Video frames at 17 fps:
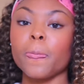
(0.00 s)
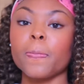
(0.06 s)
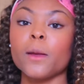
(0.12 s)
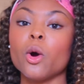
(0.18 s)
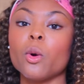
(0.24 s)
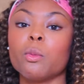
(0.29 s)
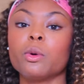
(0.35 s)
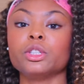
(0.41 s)

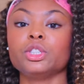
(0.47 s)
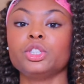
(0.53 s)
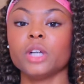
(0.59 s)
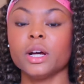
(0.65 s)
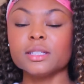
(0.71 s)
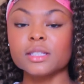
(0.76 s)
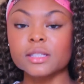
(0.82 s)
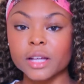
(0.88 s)
who were
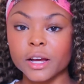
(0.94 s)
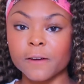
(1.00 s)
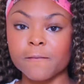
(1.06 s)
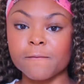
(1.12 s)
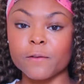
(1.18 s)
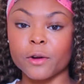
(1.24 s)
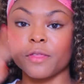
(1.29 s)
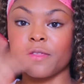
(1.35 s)
just there
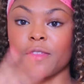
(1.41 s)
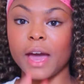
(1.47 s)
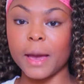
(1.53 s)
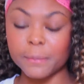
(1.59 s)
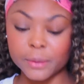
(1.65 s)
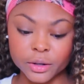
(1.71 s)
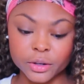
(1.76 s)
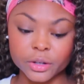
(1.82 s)
for
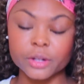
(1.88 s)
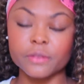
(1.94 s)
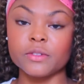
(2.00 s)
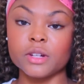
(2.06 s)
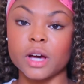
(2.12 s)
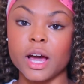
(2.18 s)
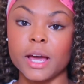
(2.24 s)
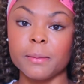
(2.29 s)
that period of
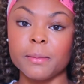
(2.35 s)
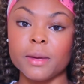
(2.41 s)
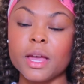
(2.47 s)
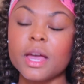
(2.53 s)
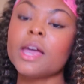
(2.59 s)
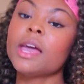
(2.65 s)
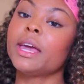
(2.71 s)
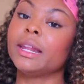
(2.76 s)
time,
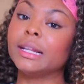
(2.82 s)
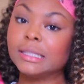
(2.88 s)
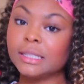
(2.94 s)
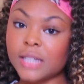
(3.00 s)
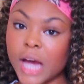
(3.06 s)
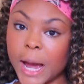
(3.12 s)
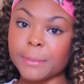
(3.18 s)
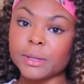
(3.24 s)
and it's
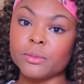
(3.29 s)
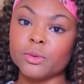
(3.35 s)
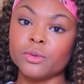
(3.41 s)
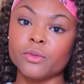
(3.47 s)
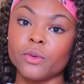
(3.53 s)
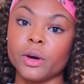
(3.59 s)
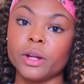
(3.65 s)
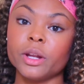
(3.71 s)
time to
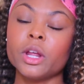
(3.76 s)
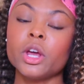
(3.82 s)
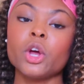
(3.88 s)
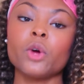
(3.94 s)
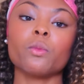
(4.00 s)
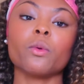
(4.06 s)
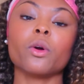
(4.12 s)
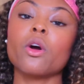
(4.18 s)
move on,
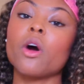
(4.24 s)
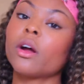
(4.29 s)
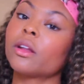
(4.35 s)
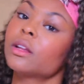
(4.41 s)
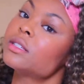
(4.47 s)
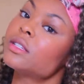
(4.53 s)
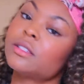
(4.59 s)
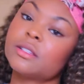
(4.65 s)

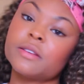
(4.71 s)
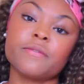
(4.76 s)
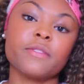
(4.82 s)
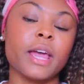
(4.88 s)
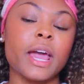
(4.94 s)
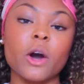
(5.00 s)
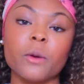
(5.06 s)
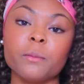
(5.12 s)
regardless as if
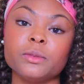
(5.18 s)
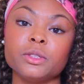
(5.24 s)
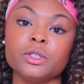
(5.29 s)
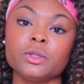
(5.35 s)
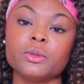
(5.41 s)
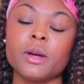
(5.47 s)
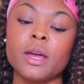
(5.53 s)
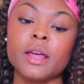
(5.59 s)
they helped
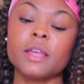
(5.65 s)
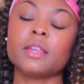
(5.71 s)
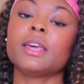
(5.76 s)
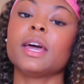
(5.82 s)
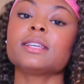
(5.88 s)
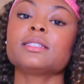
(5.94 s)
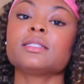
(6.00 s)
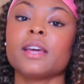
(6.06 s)
you.
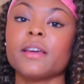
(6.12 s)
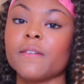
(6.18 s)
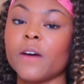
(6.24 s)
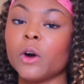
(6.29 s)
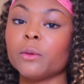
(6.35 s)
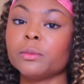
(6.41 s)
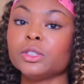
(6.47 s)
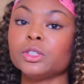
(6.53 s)
Yes, they've
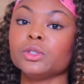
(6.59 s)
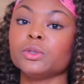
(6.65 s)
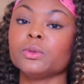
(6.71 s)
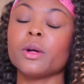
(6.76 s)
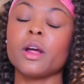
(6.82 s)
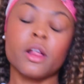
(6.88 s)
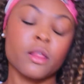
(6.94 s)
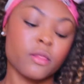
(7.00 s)
helped
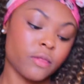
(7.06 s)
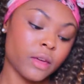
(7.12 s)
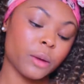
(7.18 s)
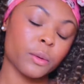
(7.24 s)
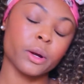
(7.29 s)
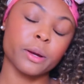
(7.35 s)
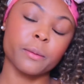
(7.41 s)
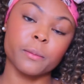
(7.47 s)
you.
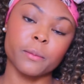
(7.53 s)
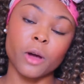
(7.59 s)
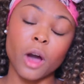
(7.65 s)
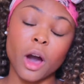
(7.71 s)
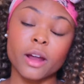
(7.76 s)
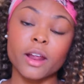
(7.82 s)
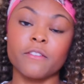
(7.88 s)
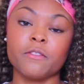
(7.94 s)

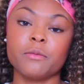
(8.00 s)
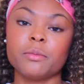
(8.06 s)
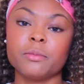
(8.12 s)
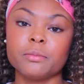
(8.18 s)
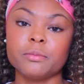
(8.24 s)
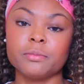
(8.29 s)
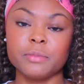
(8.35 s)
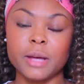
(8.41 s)
God
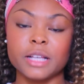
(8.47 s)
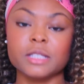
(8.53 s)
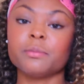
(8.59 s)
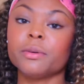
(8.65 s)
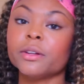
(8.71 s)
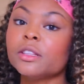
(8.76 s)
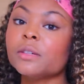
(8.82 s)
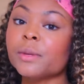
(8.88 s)
has
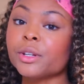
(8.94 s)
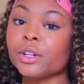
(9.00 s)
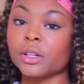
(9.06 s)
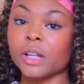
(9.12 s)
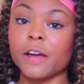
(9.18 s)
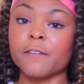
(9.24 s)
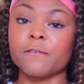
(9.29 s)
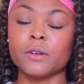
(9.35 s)
put them in your
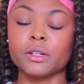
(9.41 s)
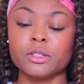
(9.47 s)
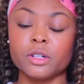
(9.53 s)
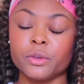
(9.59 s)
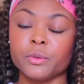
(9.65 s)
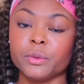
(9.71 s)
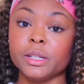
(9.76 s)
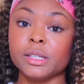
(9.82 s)
life for a
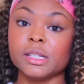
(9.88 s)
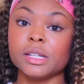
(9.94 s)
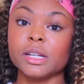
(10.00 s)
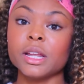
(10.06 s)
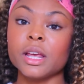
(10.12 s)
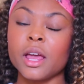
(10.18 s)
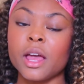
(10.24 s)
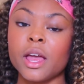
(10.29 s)
certain
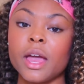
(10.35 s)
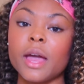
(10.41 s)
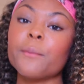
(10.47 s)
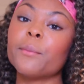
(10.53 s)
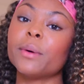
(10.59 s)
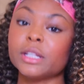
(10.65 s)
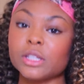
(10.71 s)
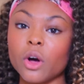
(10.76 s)
reason,
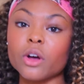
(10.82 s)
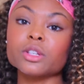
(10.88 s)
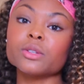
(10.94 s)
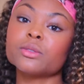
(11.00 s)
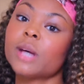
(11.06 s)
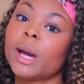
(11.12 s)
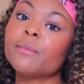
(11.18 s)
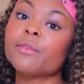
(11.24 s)
but it's also
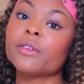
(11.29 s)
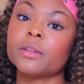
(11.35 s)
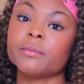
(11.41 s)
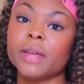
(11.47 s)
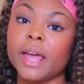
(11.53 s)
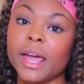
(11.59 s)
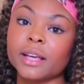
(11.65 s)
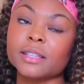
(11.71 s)
time for them
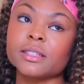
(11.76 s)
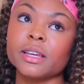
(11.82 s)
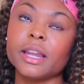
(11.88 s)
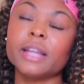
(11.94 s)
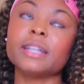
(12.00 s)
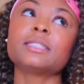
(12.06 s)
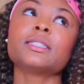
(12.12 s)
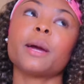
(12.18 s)
to exit,
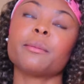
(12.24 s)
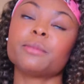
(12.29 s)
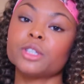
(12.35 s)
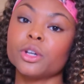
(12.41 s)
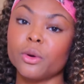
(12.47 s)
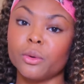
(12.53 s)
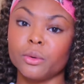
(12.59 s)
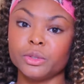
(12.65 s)
and it's time to
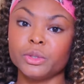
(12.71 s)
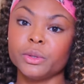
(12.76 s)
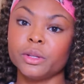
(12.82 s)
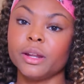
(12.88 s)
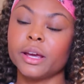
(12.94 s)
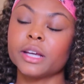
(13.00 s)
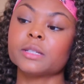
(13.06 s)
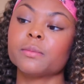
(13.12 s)
go on to the
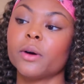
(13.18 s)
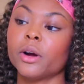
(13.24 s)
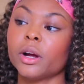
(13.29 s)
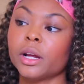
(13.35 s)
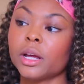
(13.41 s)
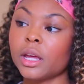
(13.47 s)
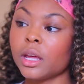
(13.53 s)
next part.